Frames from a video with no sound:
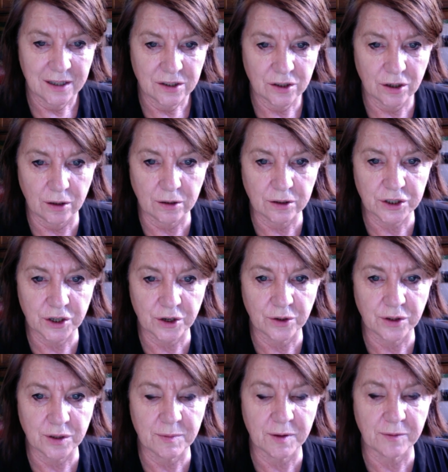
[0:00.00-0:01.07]
Toll showed
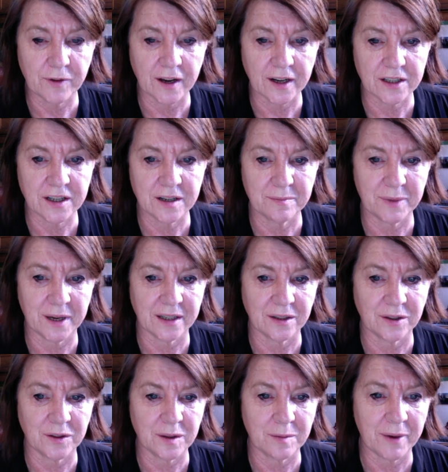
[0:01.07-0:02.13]
them the function button
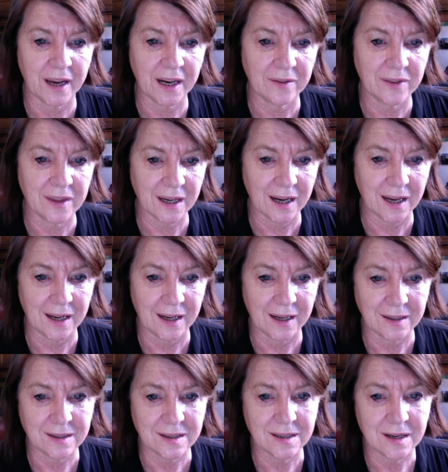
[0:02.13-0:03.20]
on the back of the
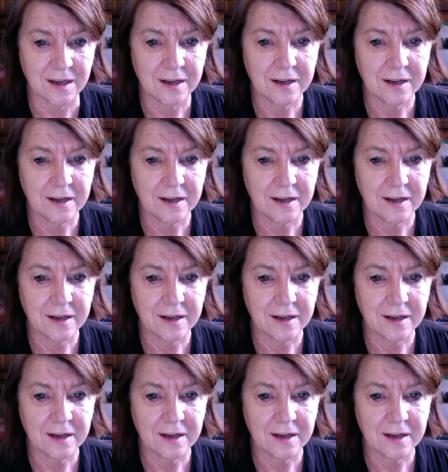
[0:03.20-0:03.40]
cards.